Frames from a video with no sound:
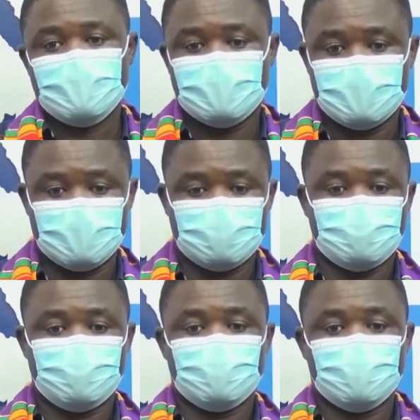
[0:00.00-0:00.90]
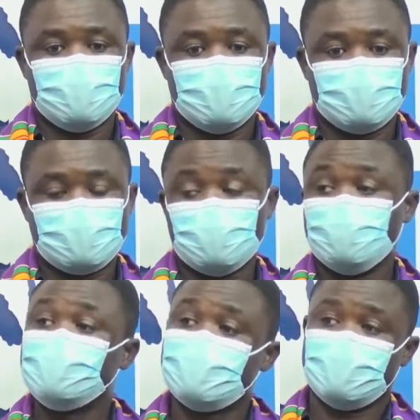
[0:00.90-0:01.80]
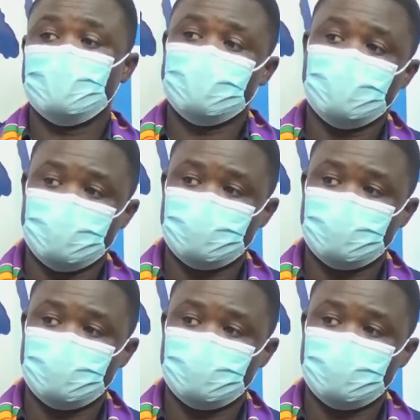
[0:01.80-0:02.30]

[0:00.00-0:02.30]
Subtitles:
the solution